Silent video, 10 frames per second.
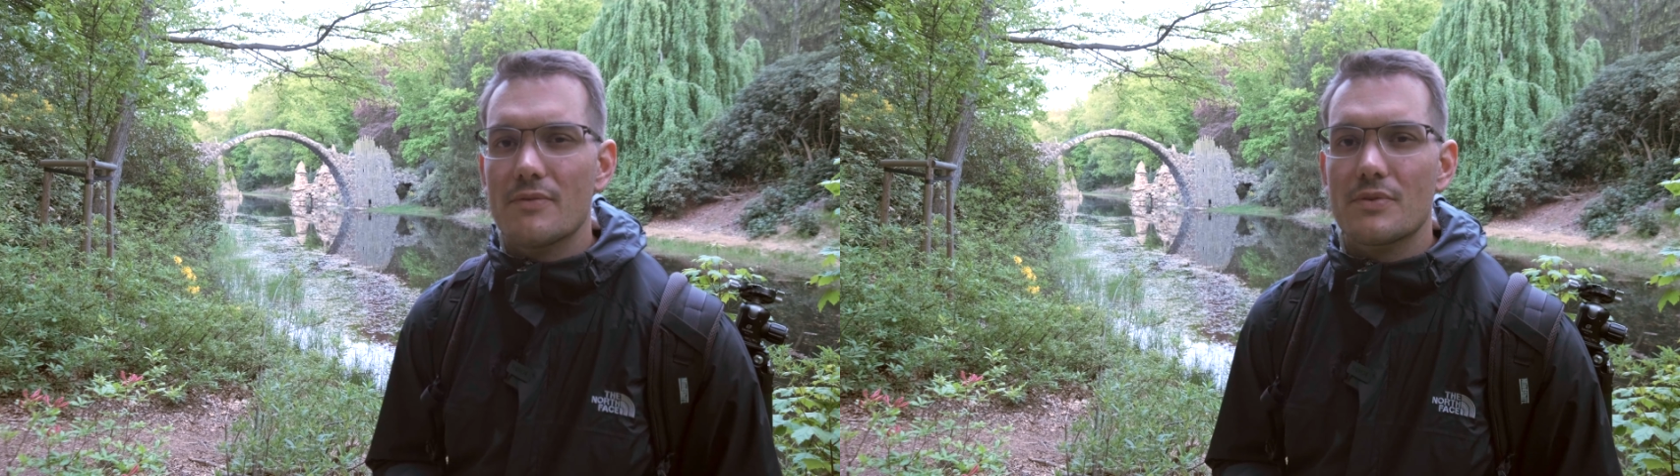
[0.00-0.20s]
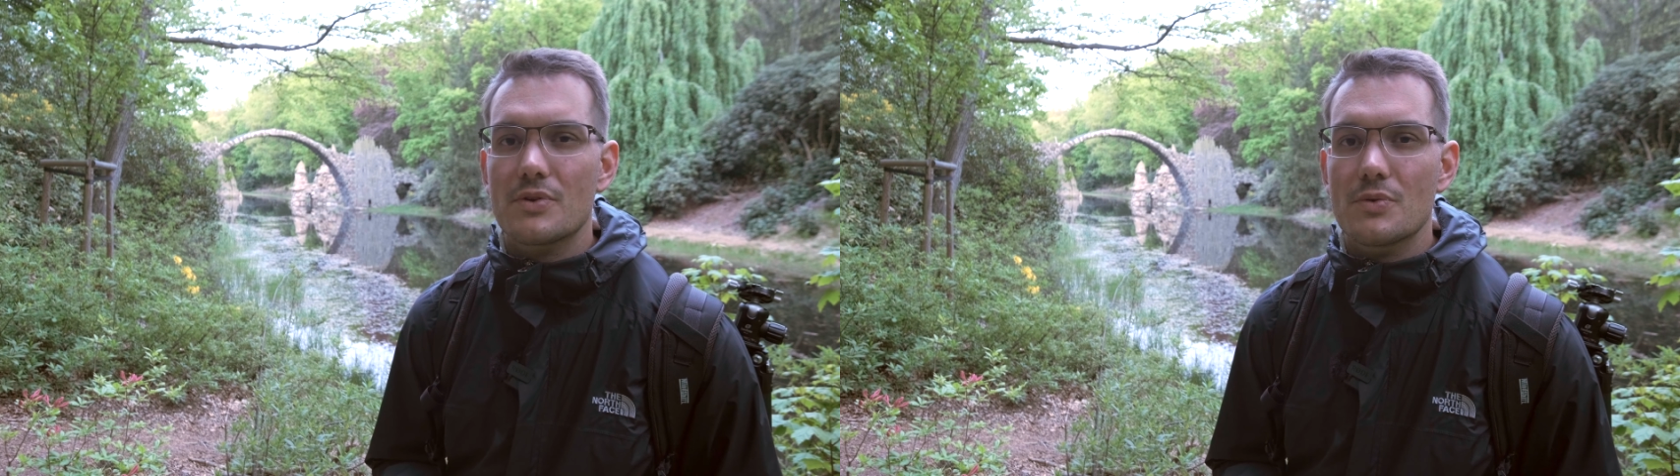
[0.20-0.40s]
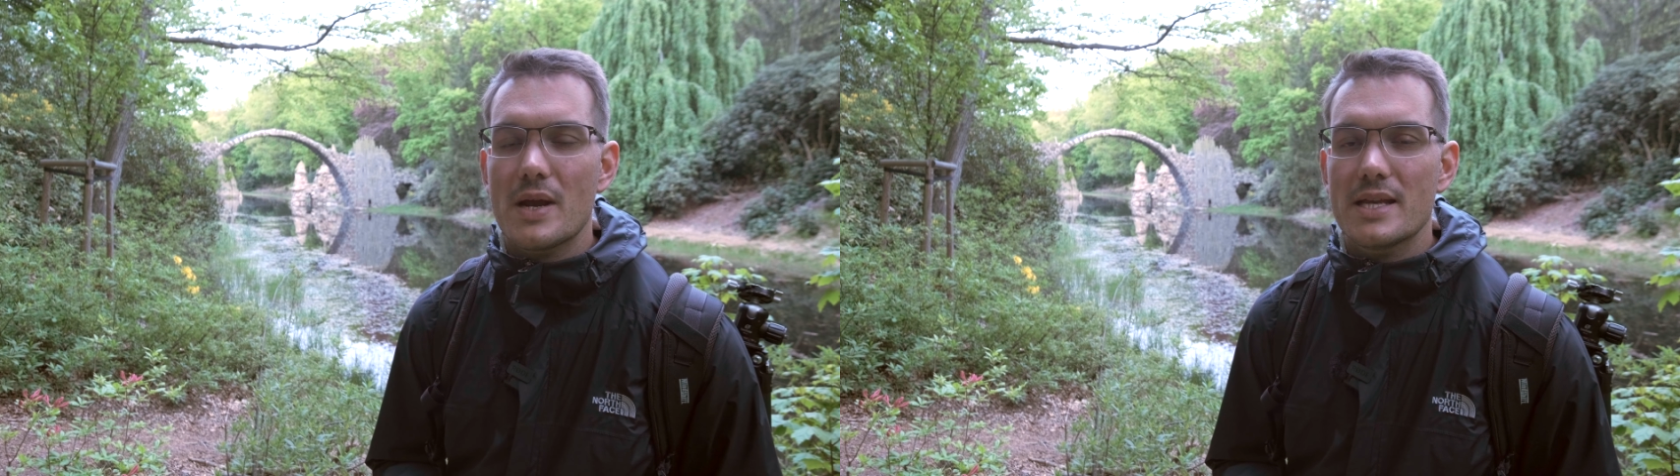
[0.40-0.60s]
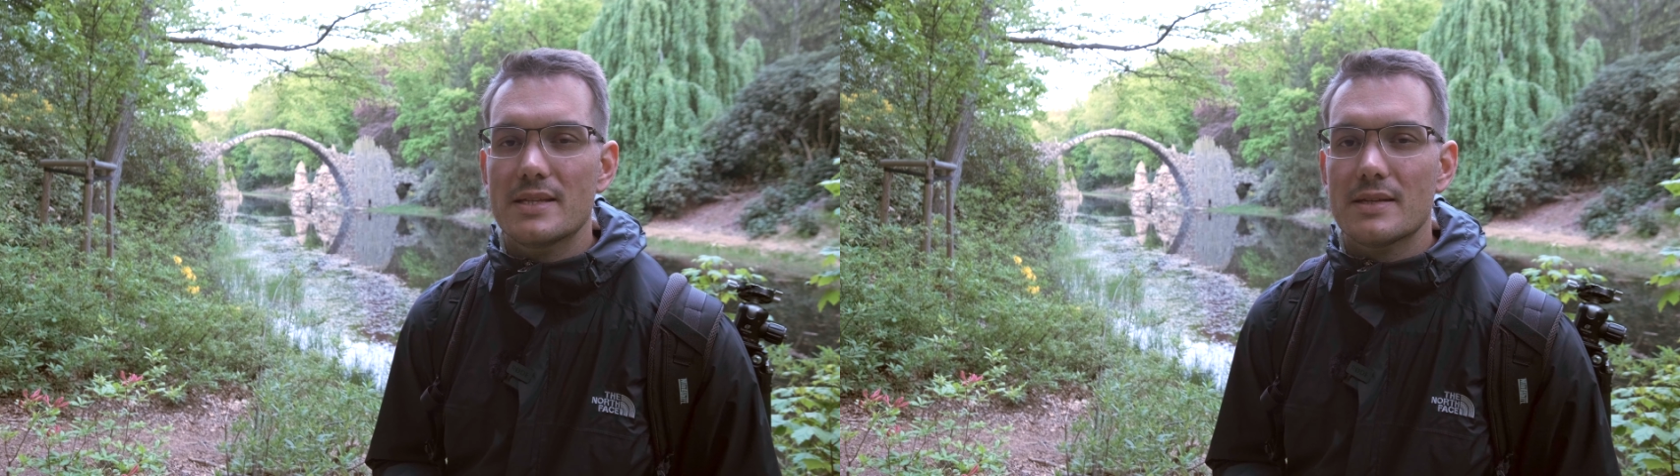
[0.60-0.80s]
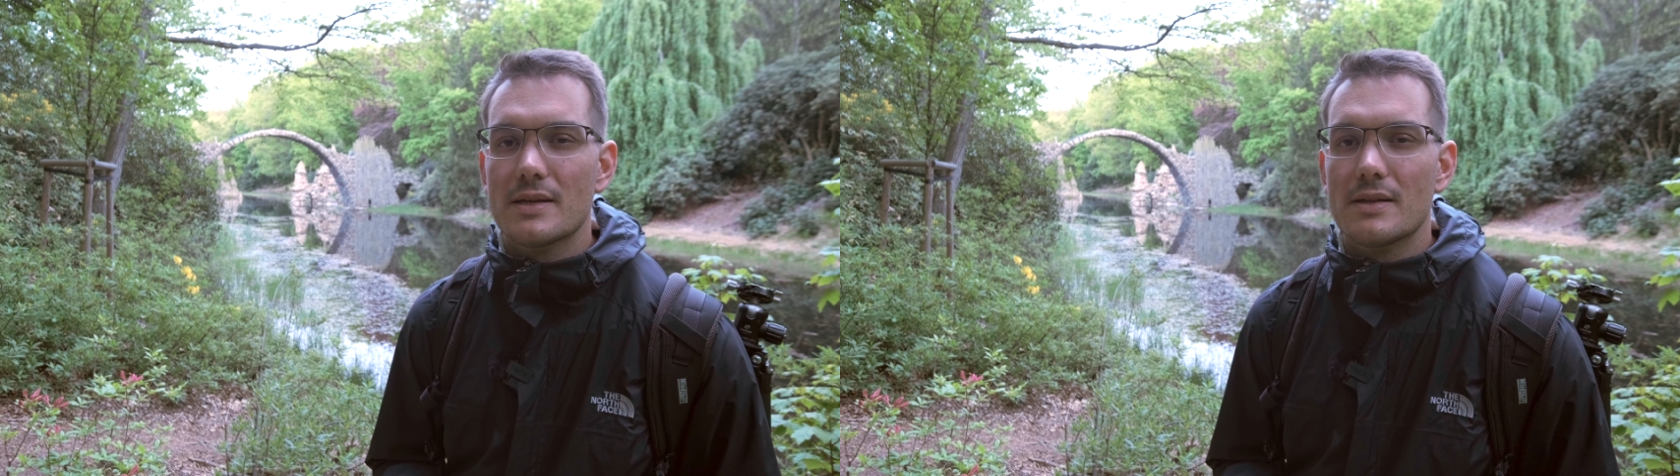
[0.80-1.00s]
great
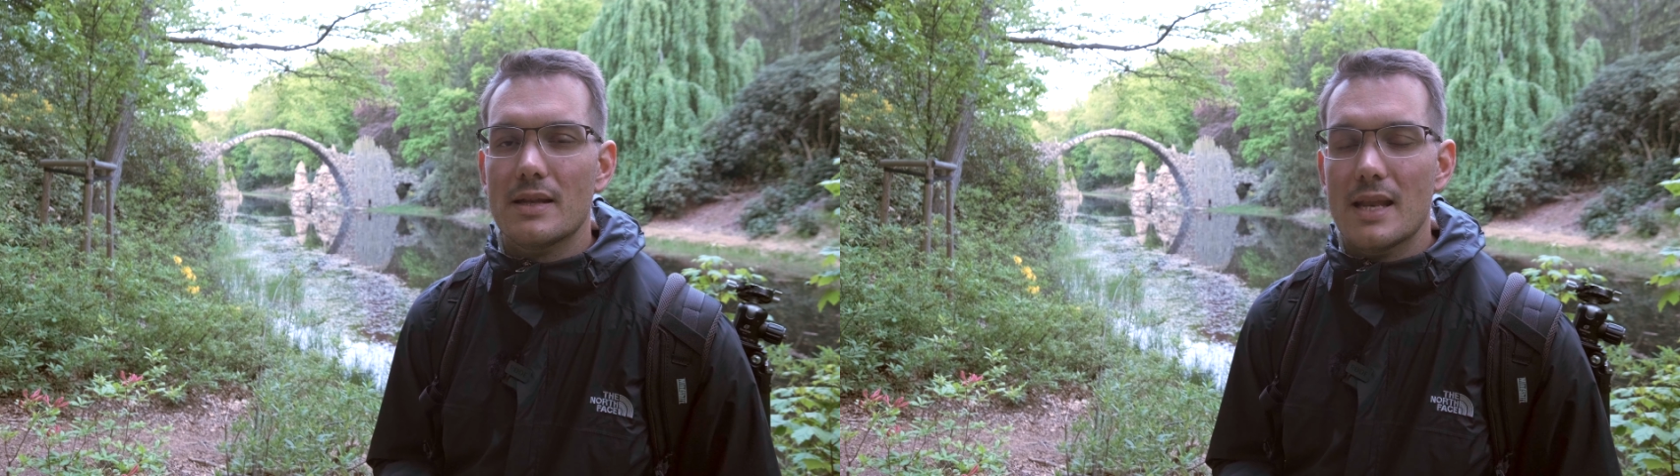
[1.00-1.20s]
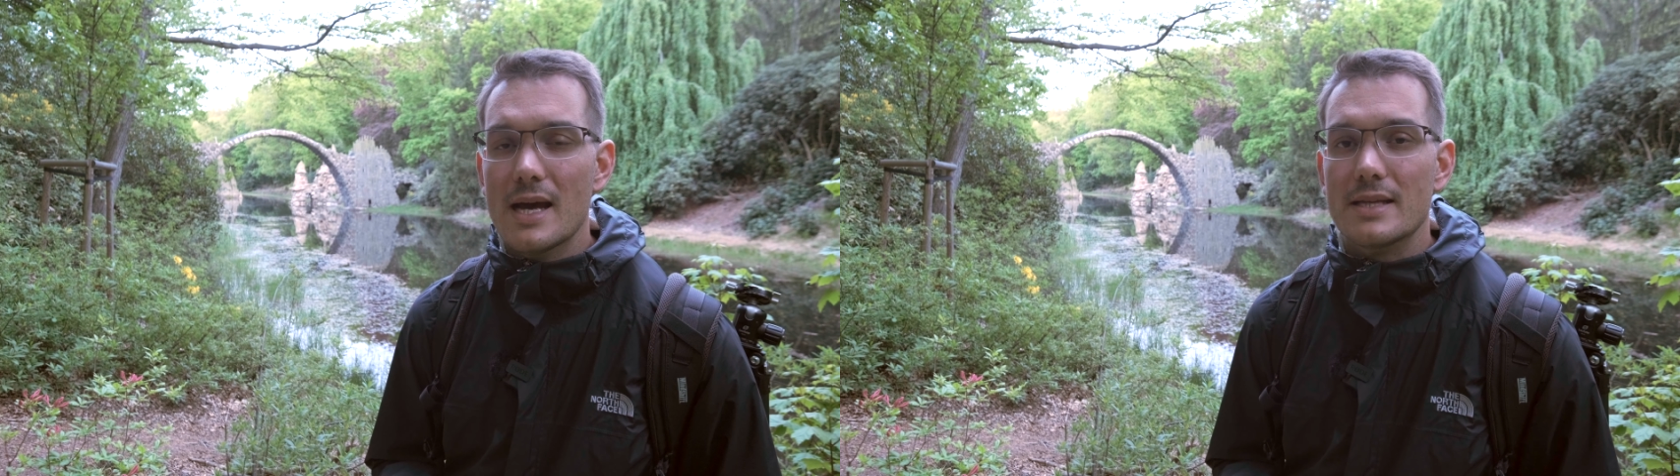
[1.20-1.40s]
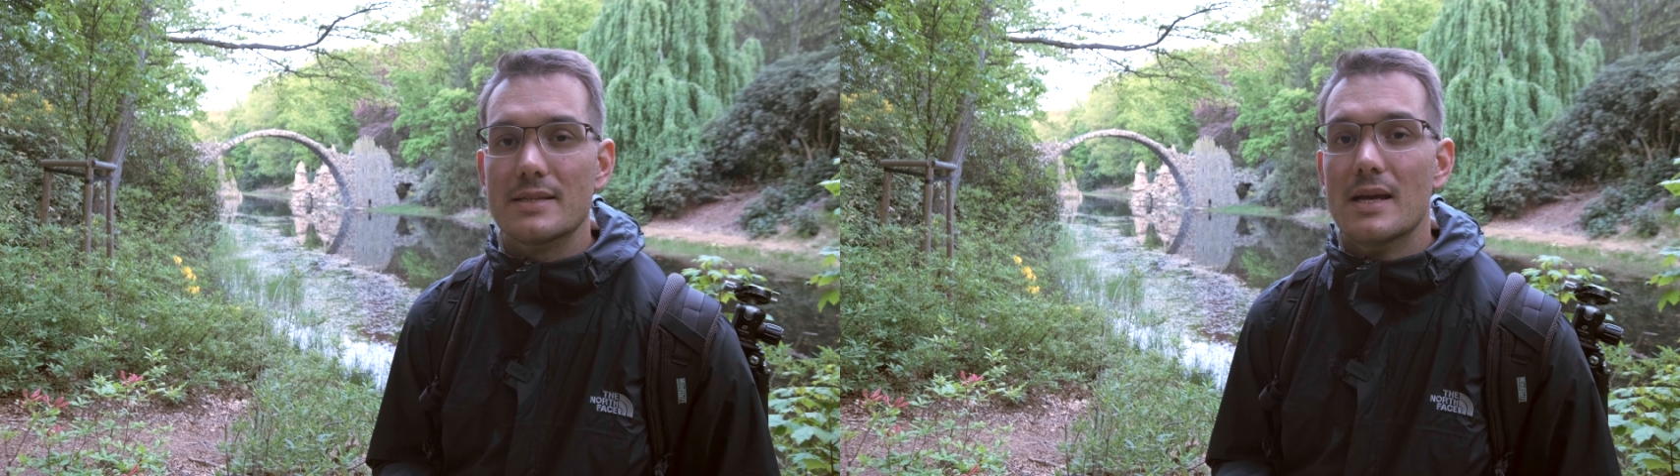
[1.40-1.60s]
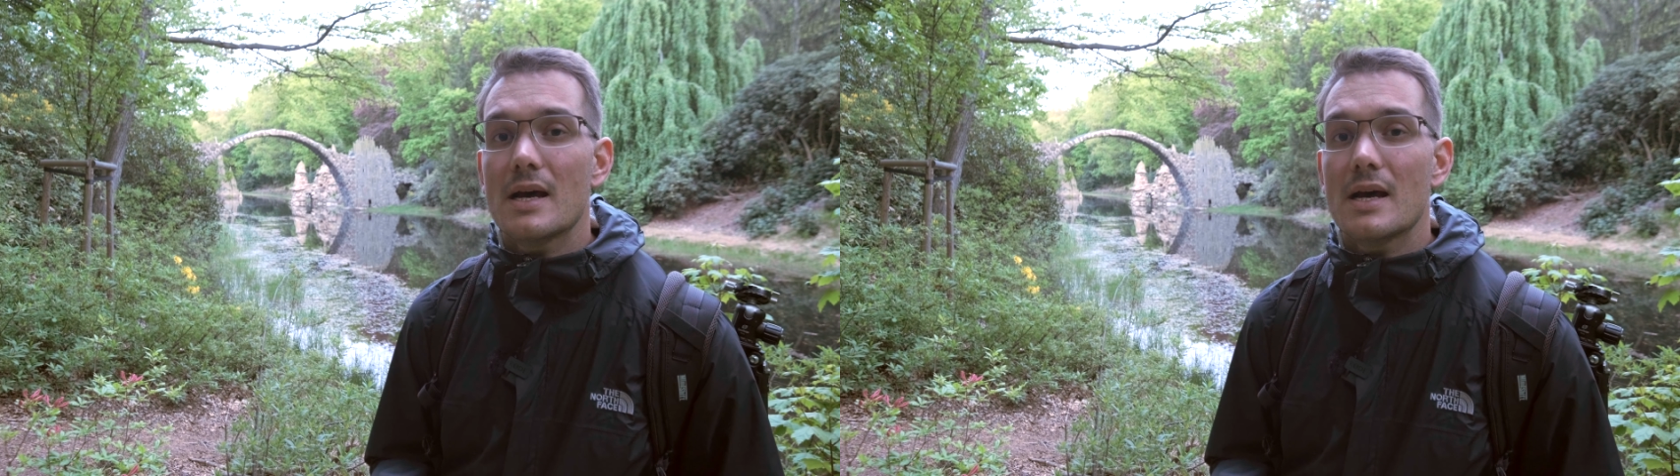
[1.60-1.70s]
light,